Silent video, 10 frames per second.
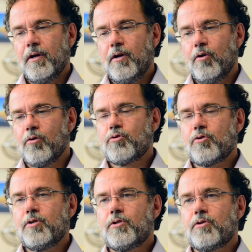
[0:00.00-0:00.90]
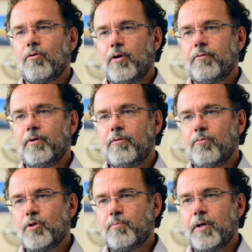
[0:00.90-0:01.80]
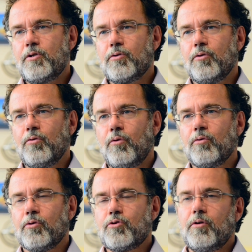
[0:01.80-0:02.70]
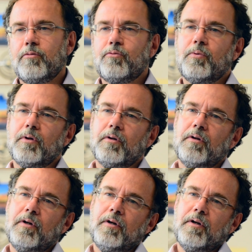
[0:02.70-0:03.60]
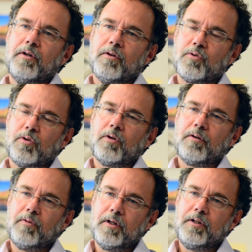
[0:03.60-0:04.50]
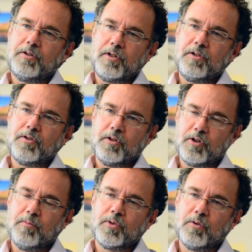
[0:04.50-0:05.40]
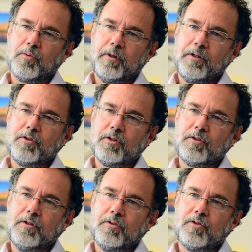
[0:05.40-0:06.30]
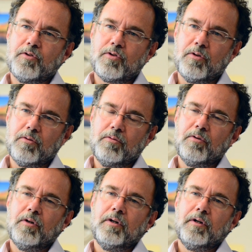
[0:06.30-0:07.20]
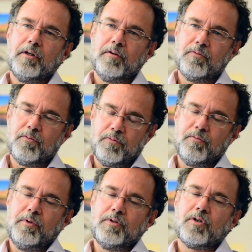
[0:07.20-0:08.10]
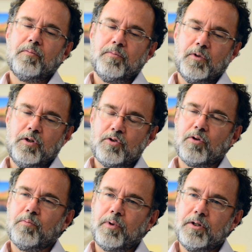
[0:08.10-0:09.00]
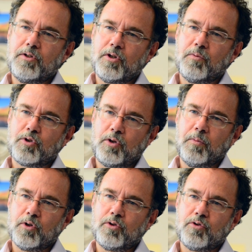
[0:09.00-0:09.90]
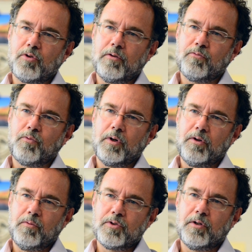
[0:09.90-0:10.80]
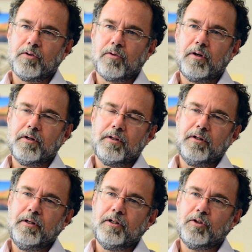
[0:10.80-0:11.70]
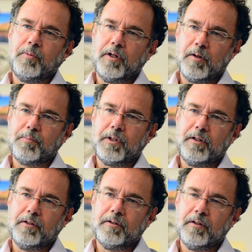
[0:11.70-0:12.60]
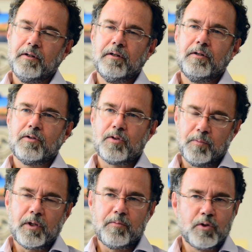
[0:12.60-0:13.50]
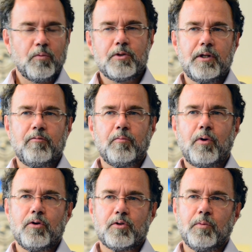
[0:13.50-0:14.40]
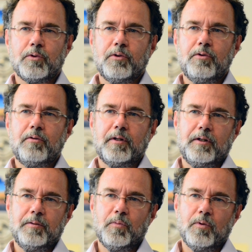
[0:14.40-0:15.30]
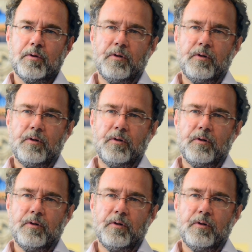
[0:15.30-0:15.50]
And also, since a lot of it was based on older software, there was a lot of legacy systems that were in existence, and so if in certain places there was commercial software that was underlined that needed to be updated, sometimes it wasn't even possible to do that anymore.